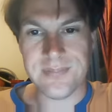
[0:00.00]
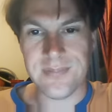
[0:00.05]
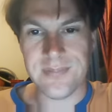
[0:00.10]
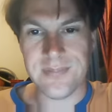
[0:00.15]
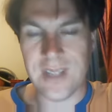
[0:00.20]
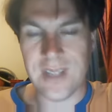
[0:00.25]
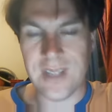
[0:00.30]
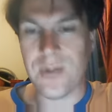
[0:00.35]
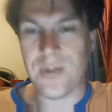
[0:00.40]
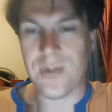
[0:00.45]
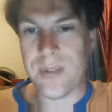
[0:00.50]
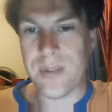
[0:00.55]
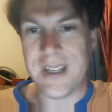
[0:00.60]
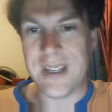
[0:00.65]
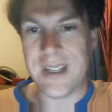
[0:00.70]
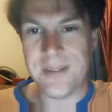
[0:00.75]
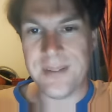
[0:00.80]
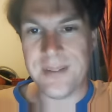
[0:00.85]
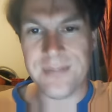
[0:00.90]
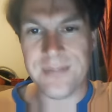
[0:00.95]
That would
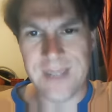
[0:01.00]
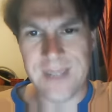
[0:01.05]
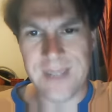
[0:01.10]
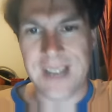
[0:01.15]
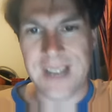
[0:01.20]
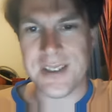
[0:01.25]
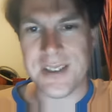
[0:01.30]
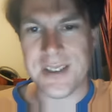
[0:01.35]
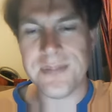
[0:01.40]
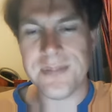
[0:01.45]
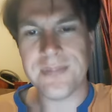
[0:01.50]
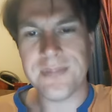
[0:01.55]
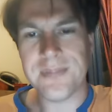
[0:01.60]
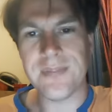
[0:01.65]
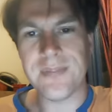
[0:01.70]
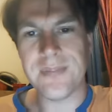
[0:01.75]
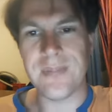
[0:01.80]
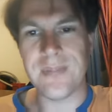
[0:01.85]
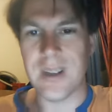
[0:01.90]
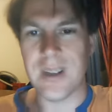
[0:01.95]
be nice.
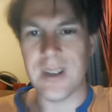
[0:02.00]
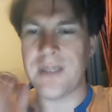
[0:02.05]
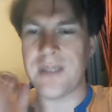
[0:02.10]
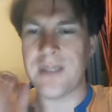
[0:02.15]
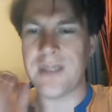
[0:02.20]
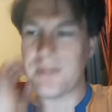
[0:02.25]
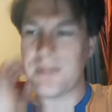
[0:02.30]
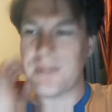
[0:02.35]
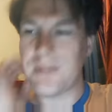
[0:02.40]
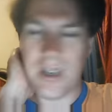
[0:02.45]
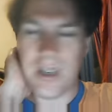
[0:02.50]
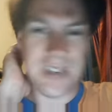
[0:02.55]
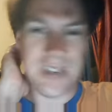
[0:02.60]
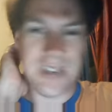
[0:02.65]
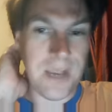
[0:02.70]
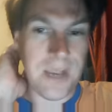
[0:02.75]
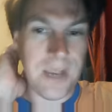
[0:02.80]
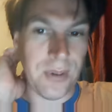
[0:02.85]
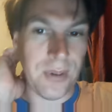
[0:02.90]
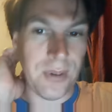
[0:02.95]
One
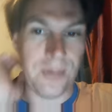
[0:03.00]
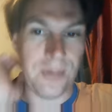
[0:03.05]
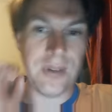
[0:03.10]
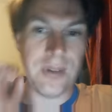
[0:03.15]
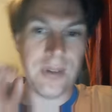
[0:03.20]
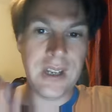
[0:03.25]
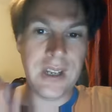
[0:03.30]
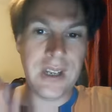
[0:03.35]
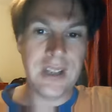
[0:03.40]
example of